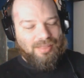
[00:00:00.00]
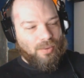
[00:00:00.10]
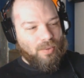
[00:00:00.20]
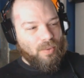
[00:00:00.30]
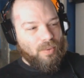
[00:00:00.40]

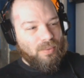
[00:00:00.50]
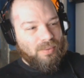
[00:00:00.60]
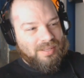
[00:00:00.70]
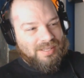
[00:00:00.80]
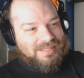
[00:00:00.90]
the
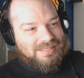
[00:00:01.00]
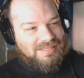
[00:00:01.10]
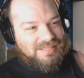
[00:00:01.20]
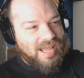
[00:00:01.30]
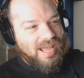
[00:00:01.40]
whole
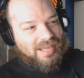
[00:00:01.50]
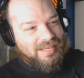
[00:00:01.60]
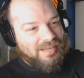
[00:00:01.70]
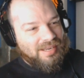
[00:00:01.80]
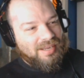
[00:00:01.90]

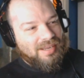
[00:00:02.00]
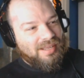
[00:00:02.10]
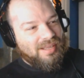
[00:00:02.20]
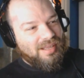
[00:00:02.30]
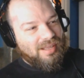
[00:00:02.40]
side
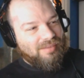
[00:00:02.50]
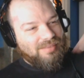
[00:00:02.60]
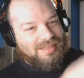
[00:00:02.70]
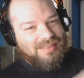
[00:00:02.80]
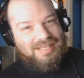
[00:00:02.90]

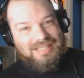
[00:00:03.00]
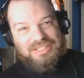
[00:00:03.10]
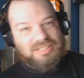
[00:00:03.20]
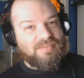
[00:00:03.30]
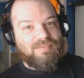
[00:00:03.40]
of the
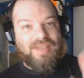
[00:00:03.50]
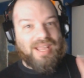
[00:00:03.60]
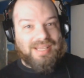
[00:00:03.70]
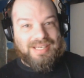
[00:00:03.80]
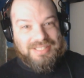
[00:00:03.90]
thing just
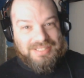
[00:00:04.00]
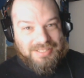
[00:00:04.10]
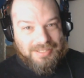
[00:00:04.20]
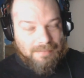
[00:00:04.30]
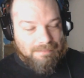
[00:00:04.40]

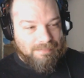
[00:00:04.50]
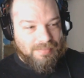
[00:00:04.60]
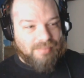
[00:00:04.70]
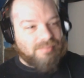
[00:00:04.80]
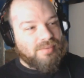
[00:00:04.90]
vanished.
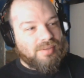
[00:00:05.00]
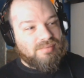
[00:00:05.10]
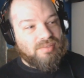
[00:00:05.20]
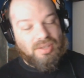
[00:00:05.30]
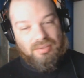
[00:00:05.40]

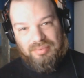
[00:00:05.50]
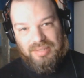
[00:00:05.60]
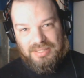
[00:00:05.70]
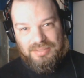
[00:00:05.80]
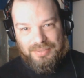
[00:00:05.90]

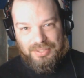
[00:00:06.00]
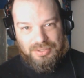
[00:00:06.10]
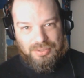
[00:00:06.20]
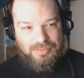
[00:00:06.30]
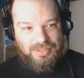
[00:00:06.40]
That's what
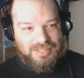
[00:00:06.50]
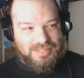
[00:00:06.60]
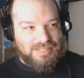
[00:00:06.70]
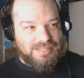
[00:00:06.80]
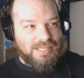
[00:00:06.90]
you do when
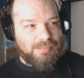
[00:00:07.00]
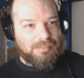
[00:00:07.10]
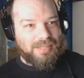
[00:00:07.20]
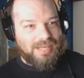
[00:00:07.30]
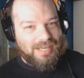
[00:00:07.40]
it's
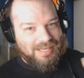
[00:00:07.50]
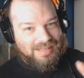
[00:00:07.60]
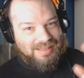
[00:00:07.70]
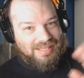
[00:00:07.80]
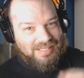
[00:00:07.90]
disabled, but I
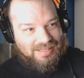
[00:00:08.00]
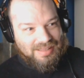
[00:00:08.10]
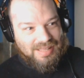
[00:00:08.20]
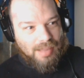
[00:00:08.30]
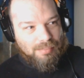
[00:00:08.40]
didn't think
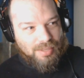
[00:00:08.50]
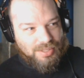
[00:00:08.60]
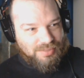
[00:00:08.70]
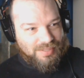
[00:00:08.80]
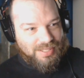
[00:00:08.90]
that
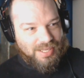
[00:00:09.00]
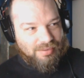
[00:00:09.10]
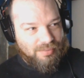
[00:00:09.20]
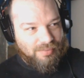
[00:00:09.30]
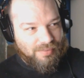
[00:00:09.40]
much of the
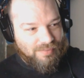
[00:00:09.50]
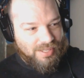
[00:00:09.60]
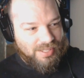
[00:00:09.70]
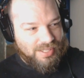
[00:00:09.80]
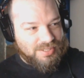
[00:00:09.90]
area would
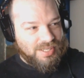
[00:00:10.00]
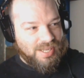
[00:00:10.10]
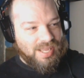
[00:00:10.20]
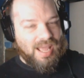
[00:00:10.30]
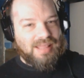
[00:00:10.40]
vanish,
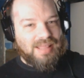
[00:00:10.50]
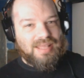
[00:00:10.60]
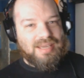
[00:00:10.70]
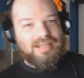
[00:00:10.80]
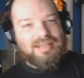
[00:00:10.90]
and
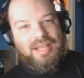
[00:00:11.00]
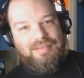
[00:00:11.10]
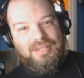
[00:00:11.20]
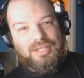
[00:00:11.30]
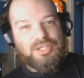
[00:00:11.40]
then it
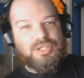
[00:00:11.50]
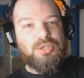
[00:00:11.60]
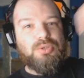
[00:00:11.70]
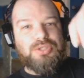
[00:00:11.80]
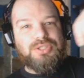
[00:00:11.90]
left a
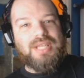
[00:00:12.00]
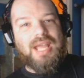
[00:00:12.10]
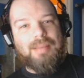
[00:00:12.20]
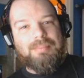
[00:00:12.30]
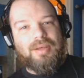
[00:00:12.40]
huge
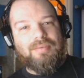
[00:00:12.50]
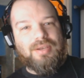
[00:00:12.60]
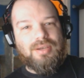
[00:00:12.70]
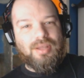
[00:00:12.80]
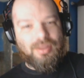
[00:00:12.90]
gap of
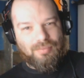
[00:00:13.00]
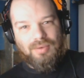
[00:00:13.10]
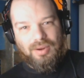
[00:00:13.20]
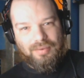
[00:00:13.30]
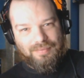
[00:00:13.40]
another
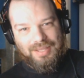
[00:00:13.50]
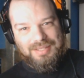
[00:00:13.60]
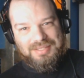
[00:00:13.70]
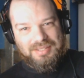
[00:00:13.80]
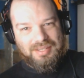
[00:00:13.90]
rock
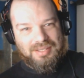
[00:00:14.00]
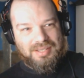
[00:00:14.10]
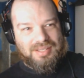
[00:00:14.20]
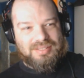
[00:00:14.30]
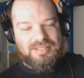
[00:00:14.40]
face.
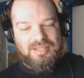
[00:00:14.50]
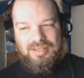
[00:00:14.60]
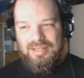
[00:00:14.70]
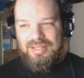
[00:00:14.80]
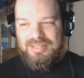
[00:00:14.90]

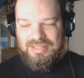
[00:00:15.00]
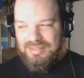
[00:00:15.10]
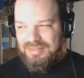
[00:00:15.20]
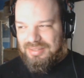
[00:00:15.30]
So I